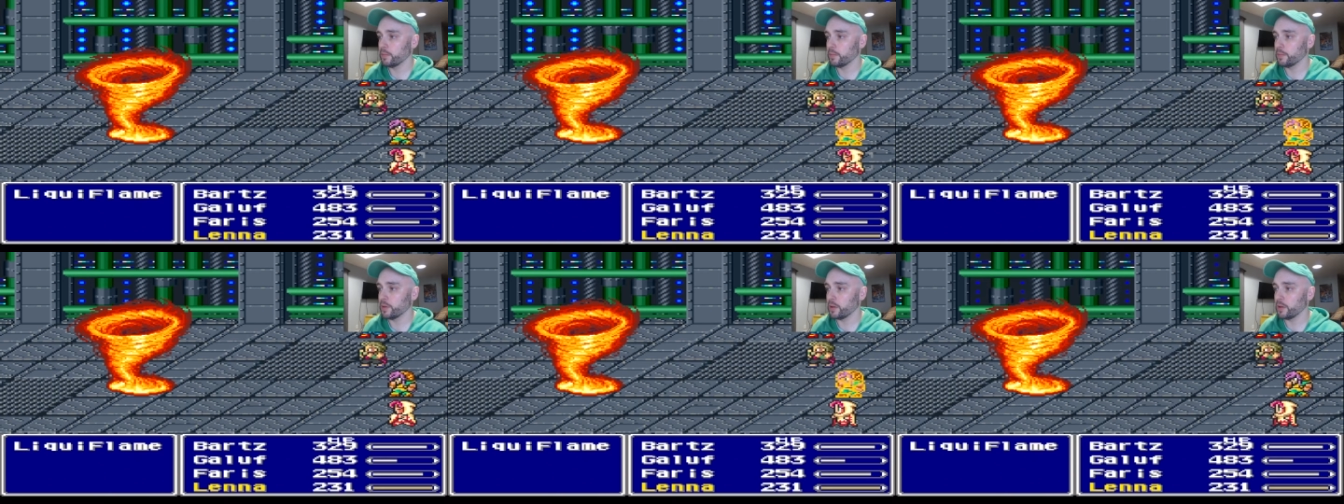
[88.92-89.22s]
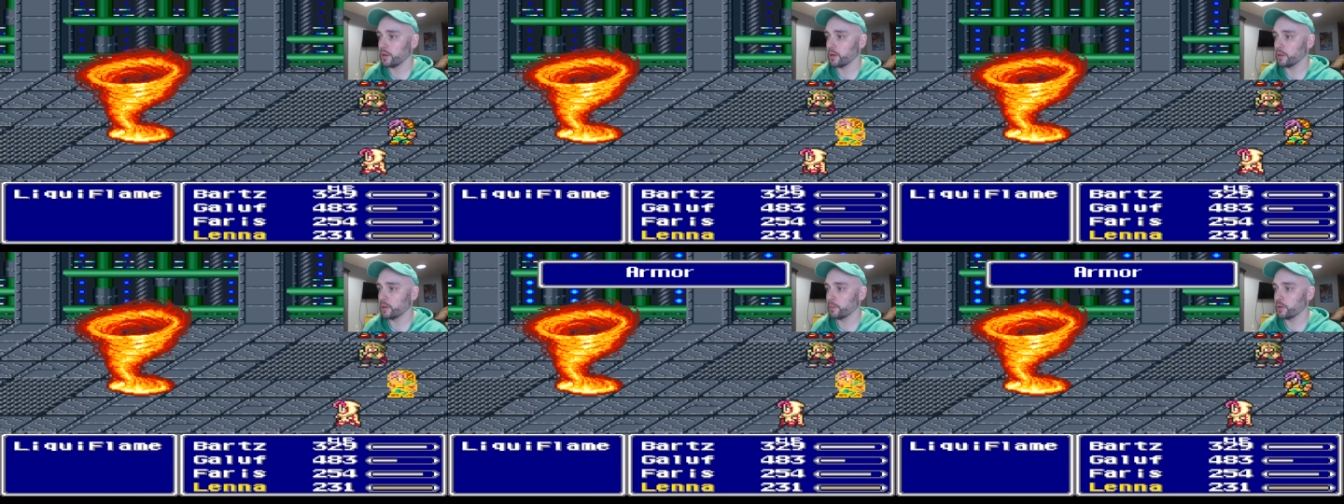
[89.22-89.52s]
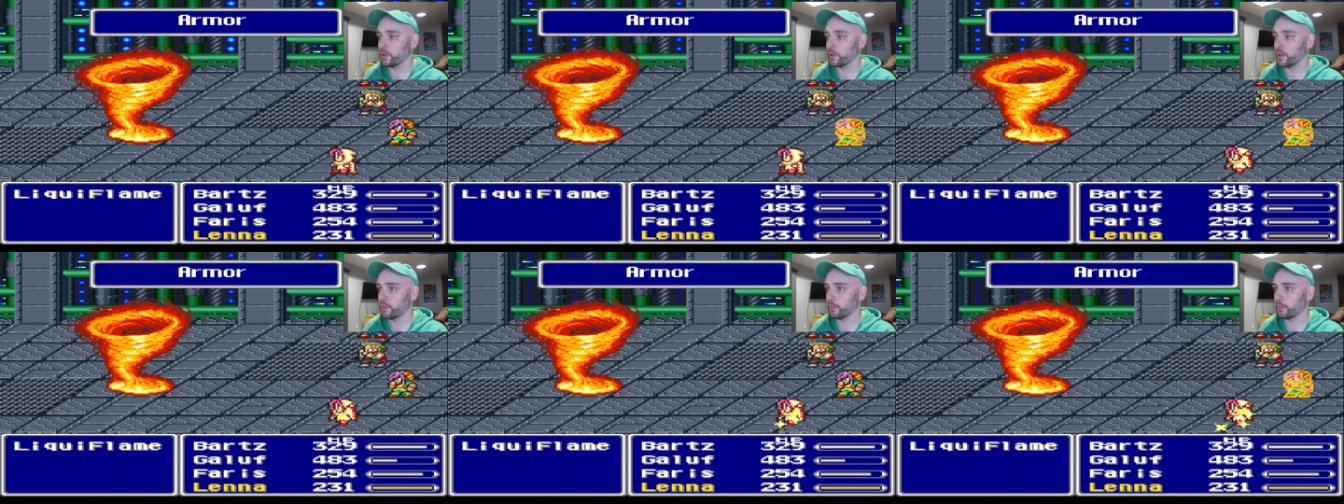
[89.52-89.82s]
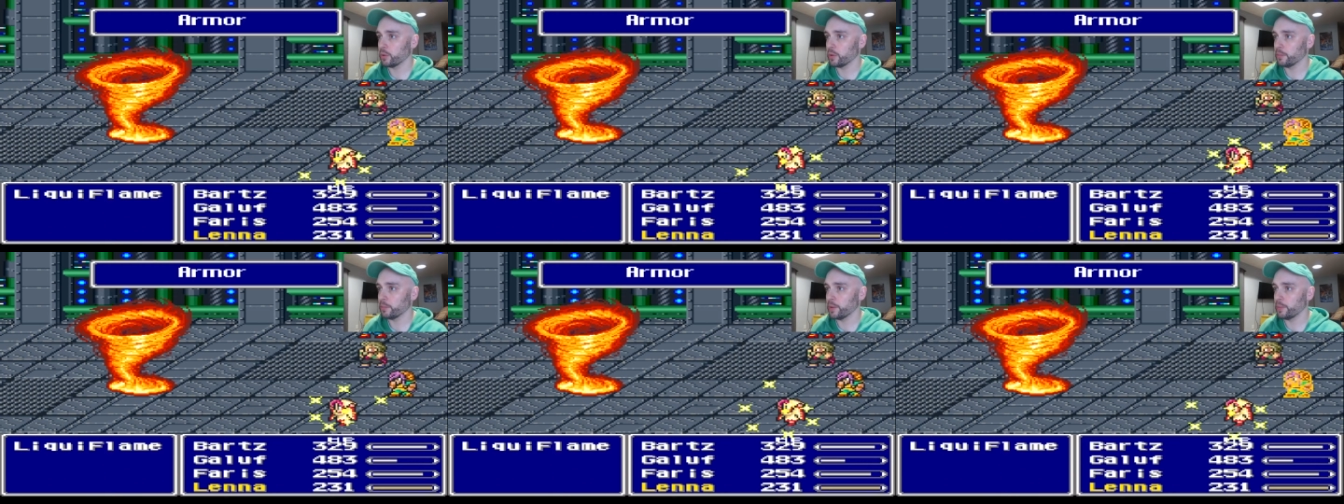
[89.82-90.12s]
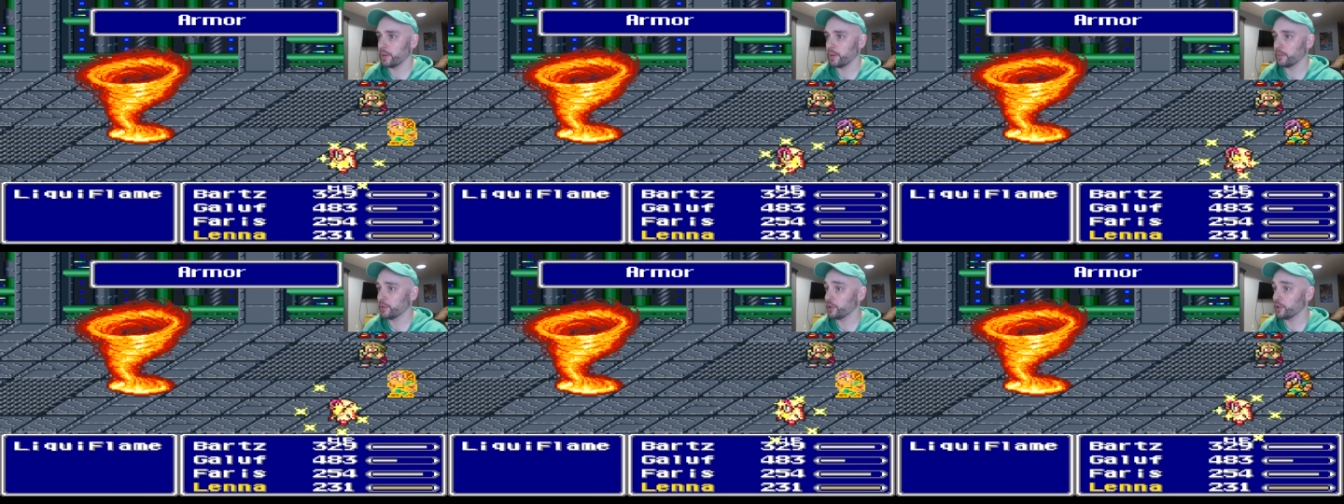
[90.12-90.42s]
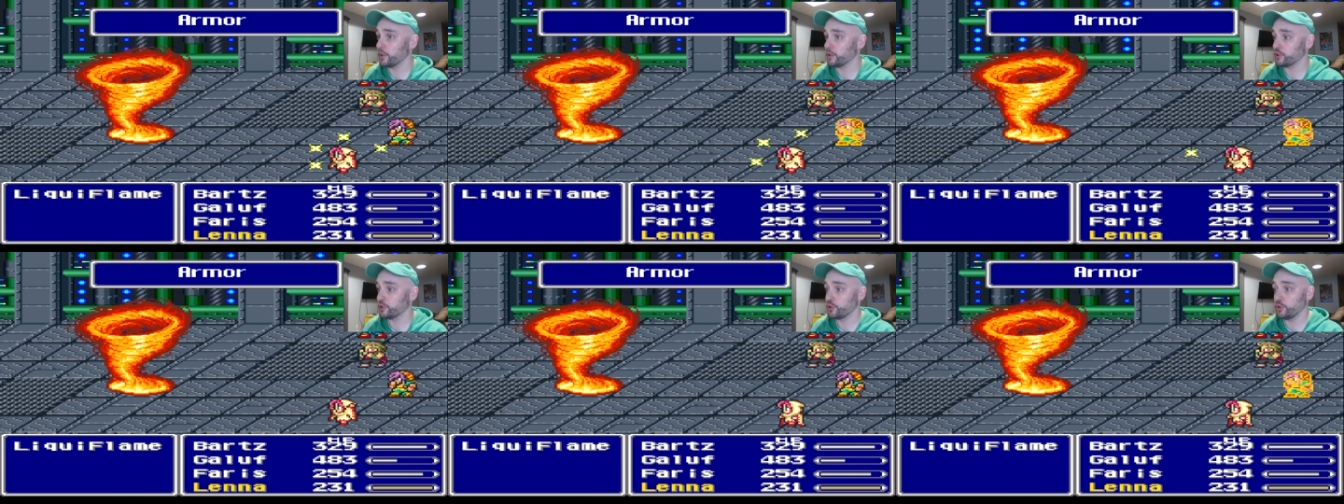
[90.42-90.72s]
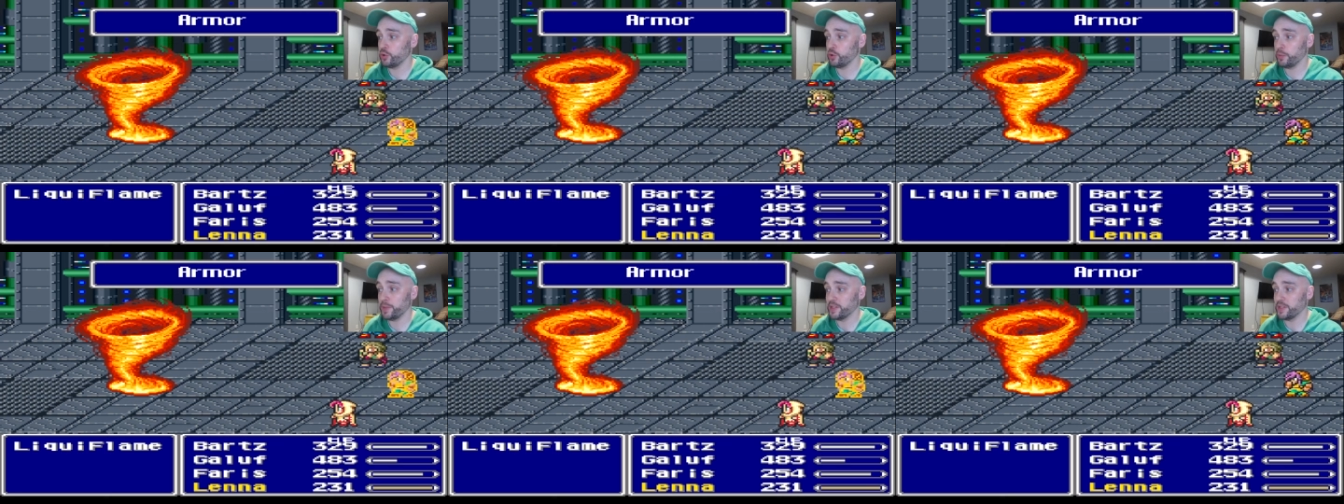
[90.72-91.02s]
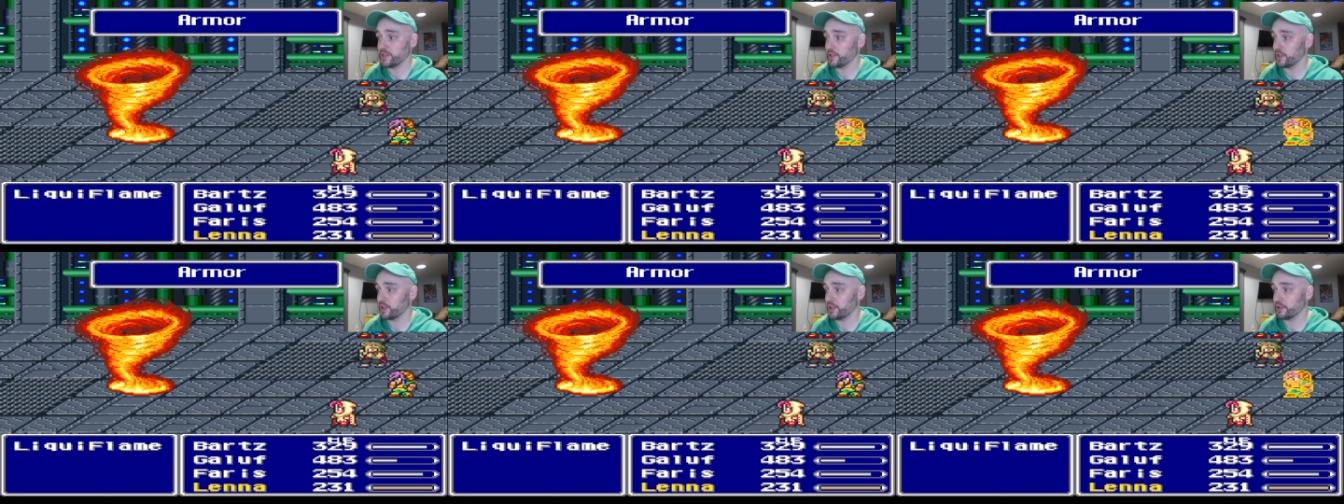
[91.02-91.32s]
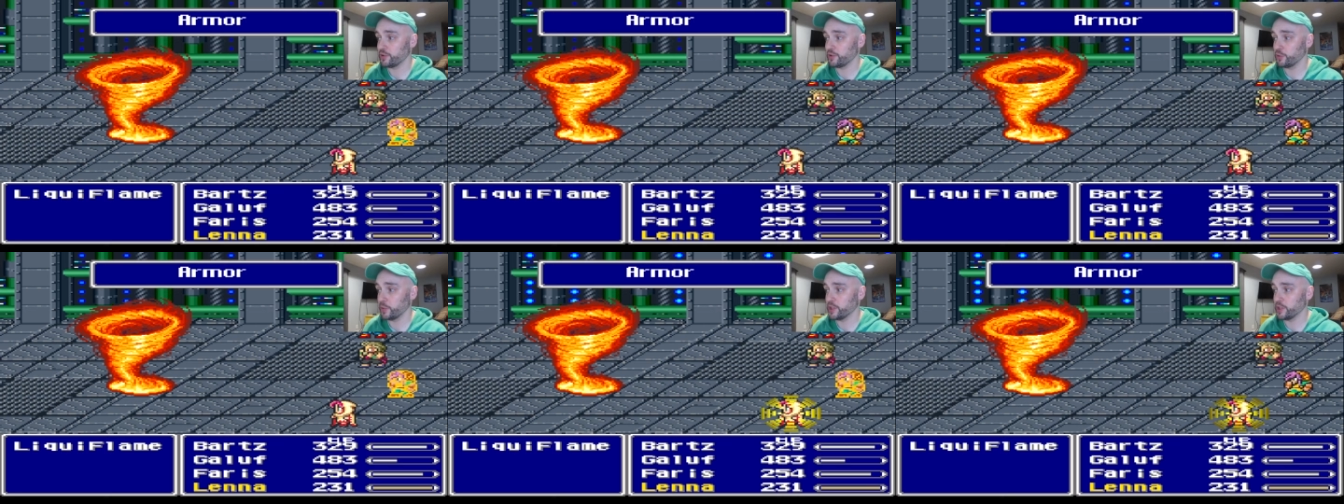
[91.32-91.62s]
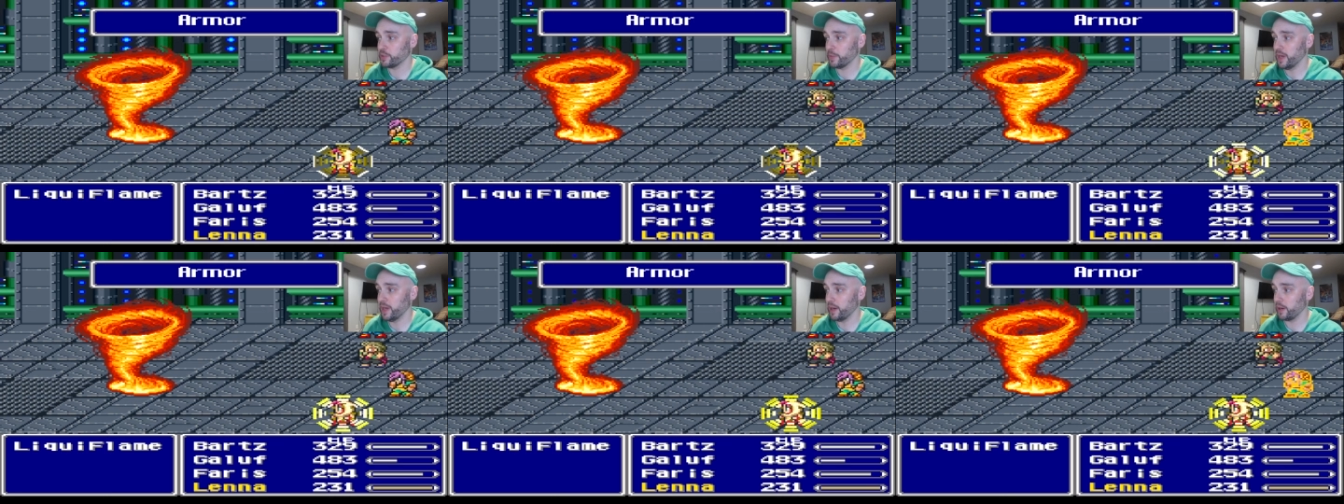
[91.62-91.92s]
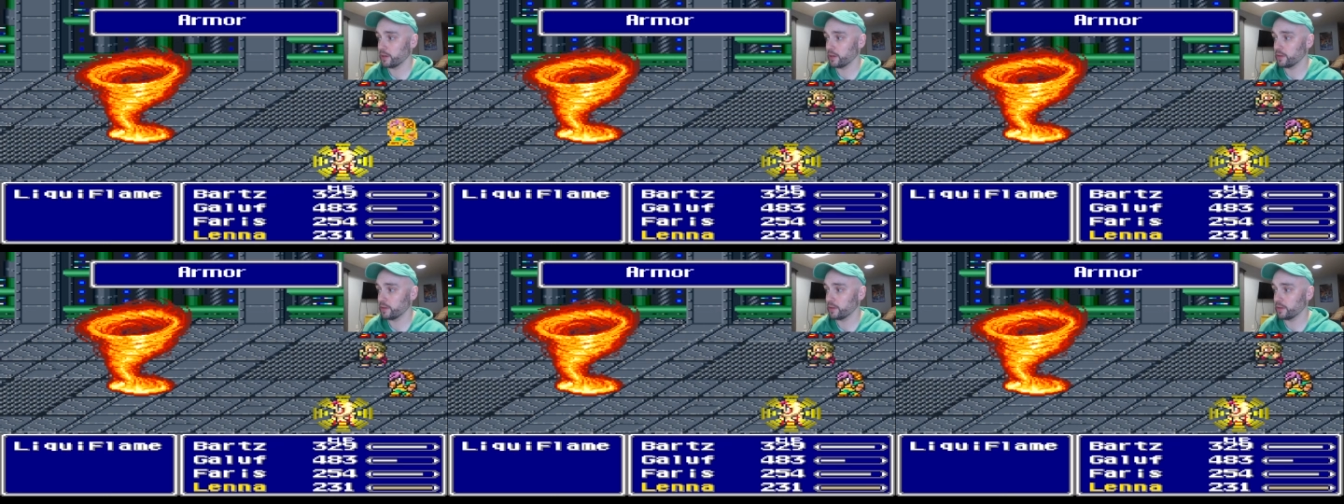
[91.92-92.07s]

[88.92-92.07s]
Gonna armor the important people. I'm gonna assume he's gonna switch back.